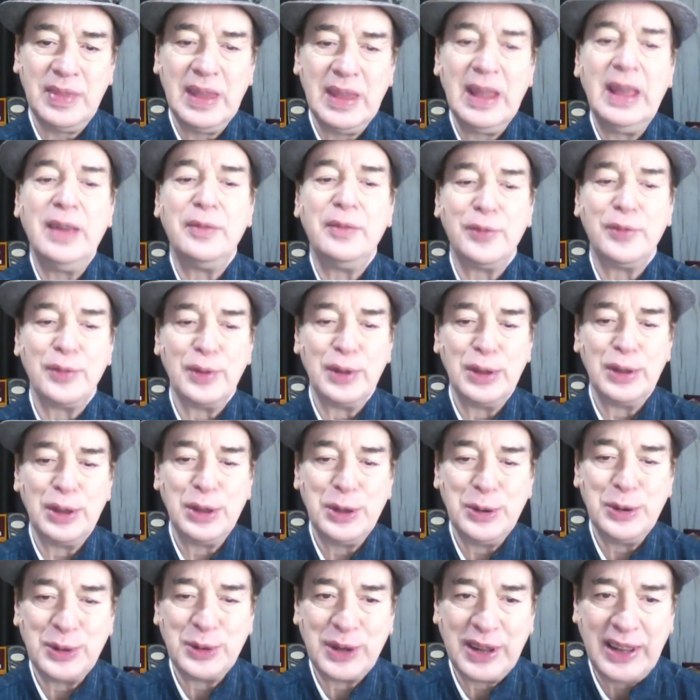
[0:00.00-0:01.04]
If
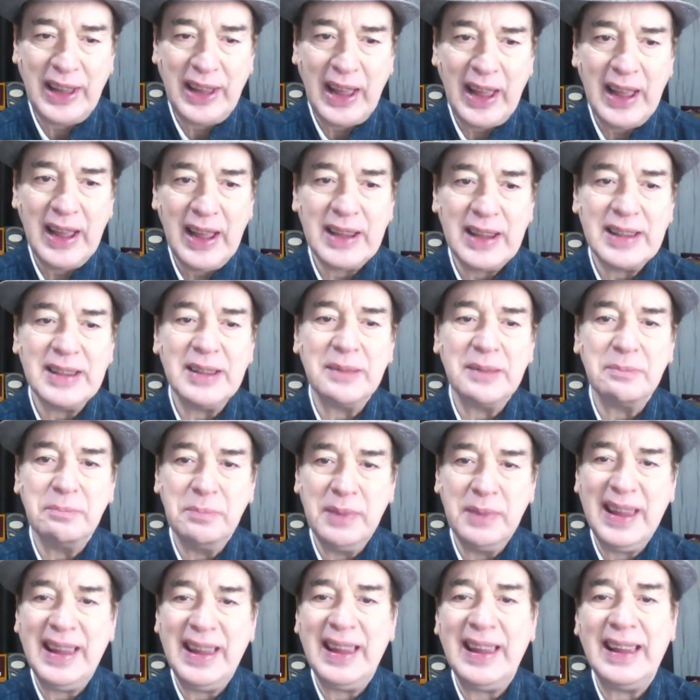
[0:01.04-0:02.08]
you can
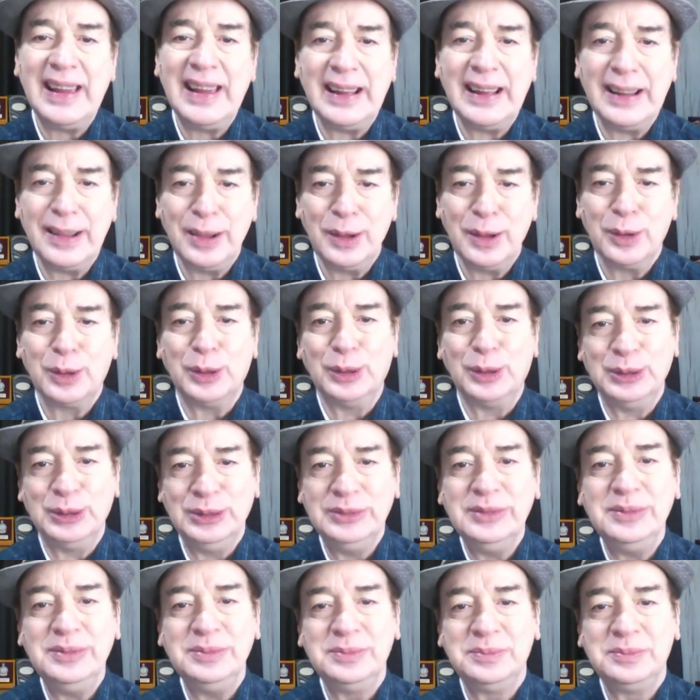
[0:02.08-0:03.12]
be
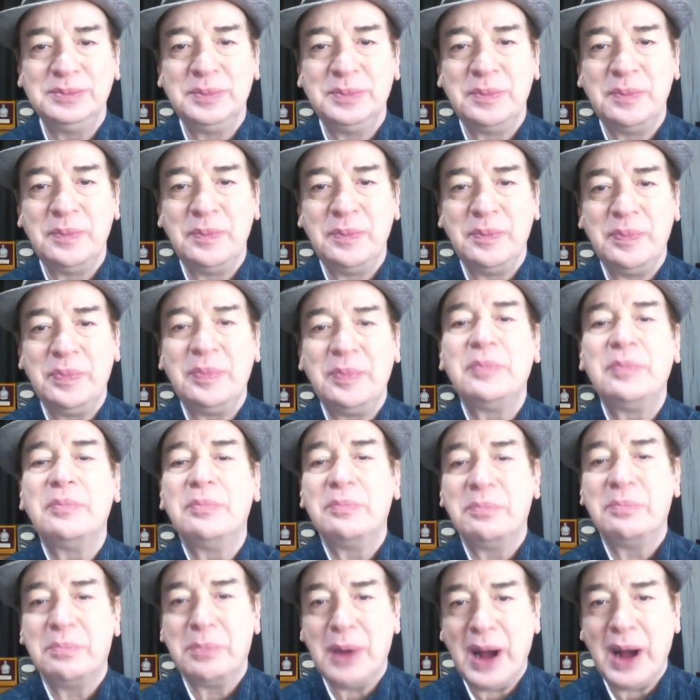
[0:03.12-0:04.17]
alone
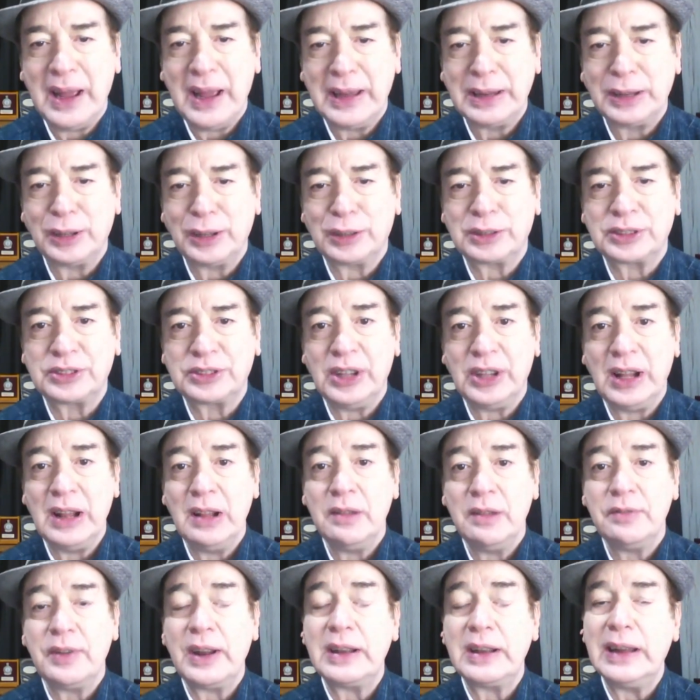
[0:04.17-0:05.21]
by
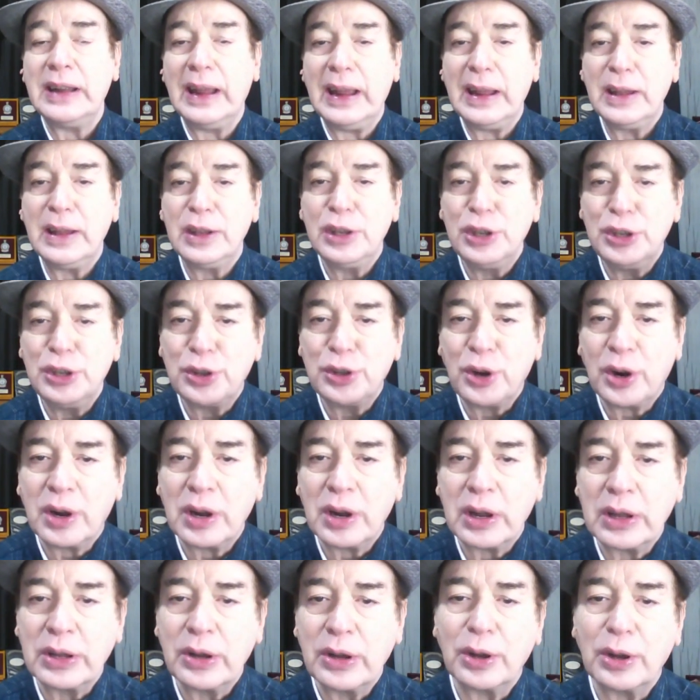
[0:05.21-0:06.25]
yourself and
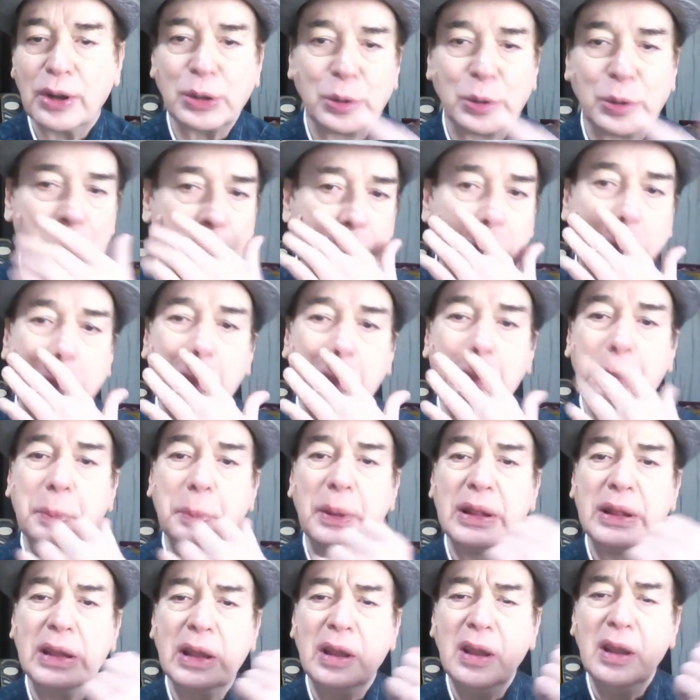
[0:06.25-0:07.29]
enjoy your own
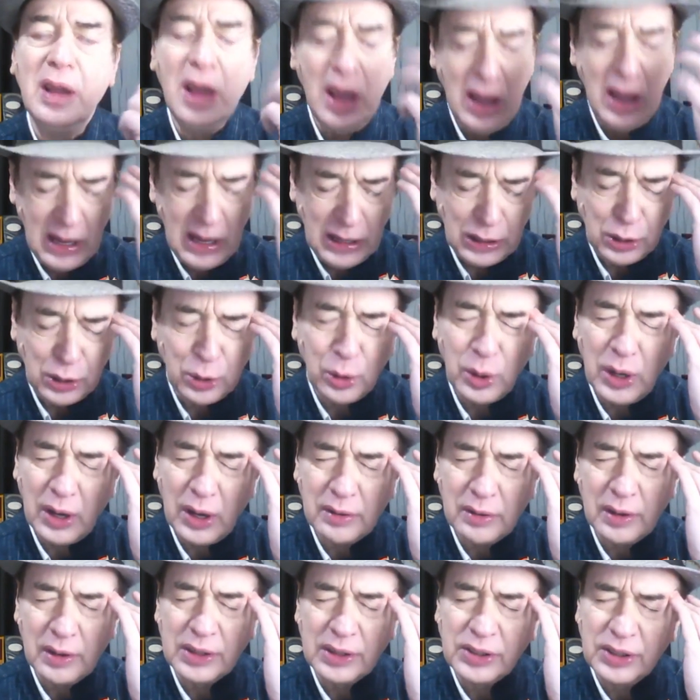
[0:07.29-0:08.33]
company, you
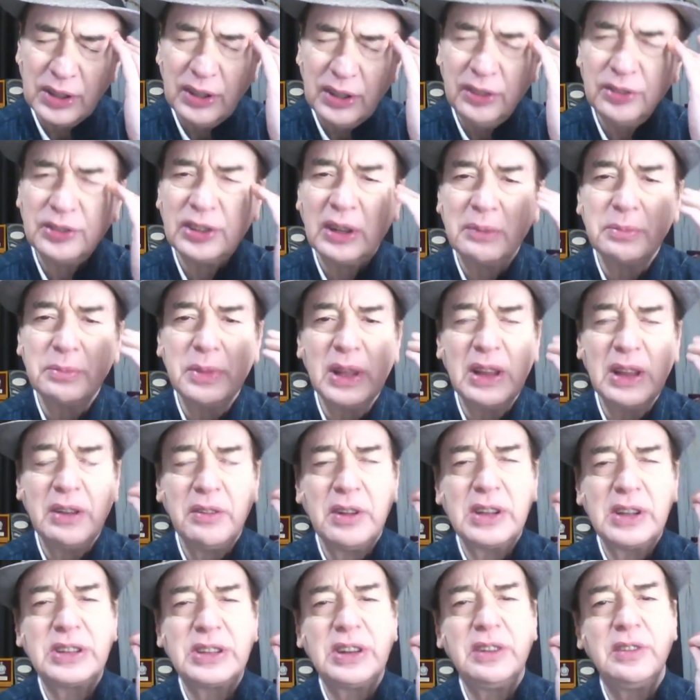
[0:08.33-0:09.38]
have achieved something
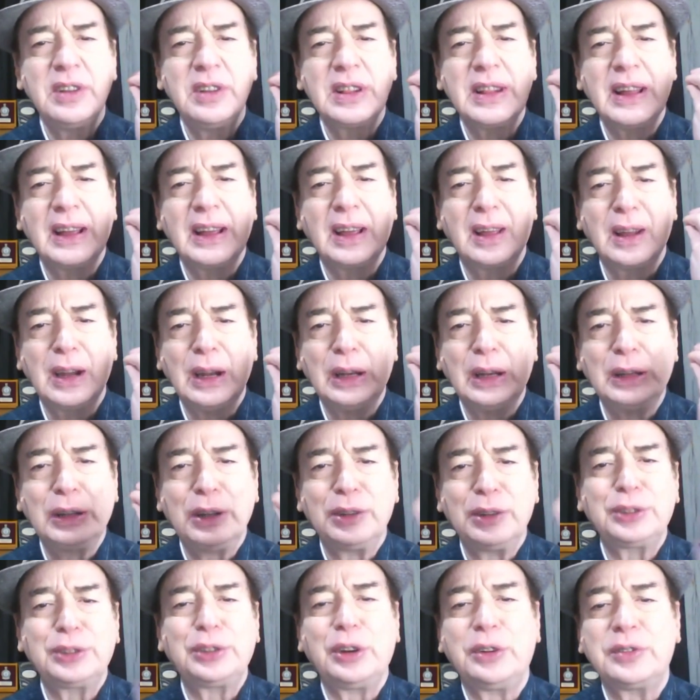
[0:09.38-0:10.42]
which even the
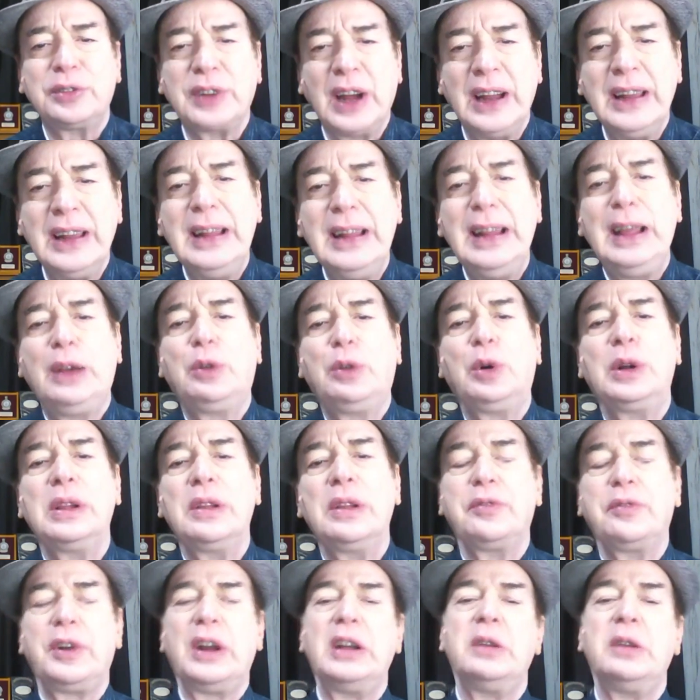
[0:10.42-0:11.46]
greatest of highly
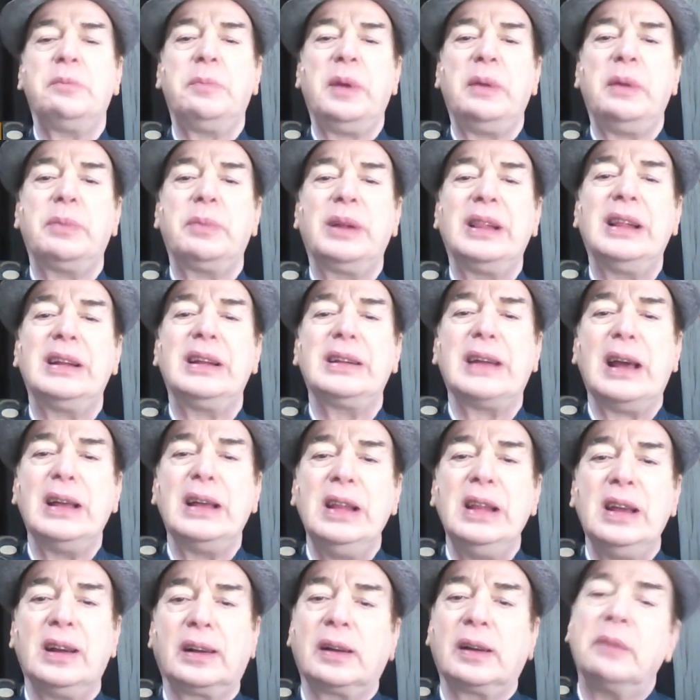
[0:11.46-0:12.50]
qualified people and
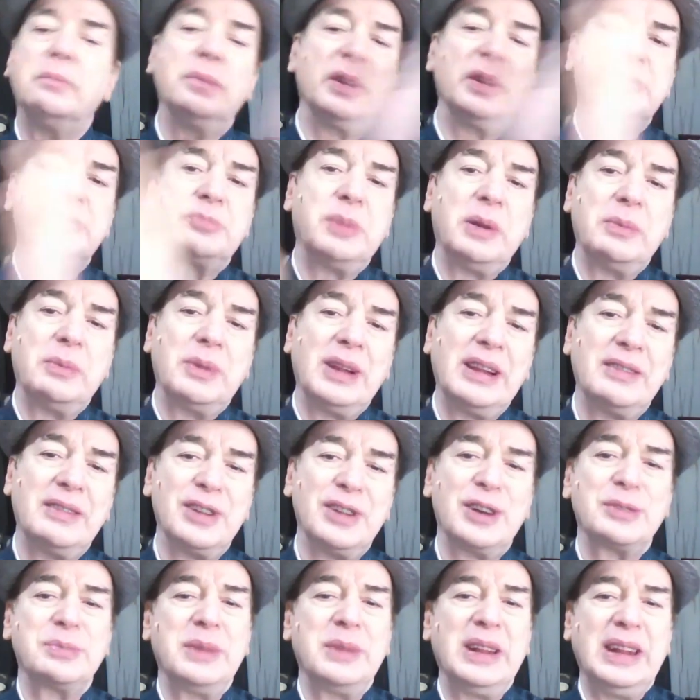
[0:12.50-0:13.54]
highly accomplished people have
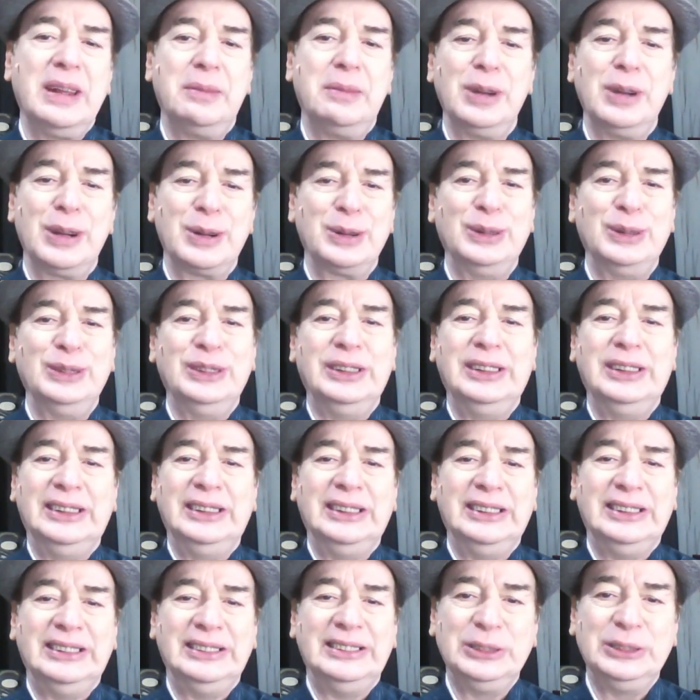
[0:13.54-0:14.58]
not been able to
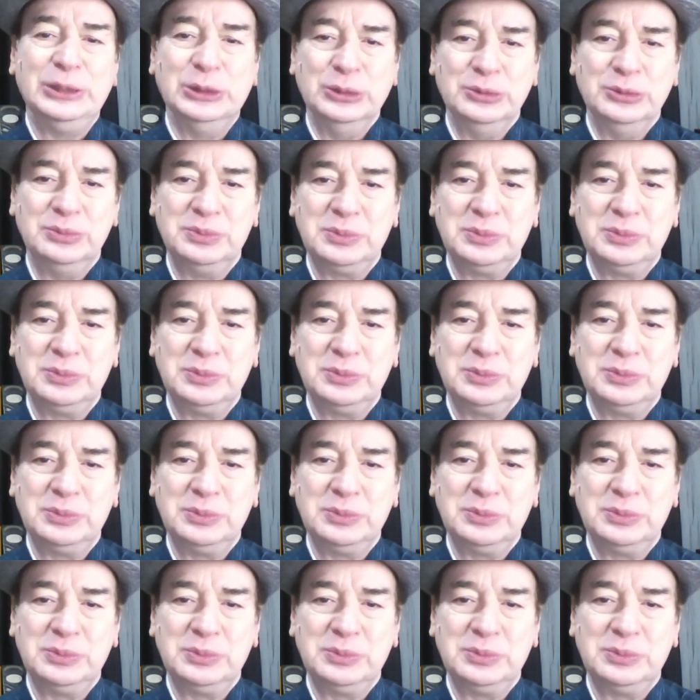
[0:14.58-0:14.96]
do.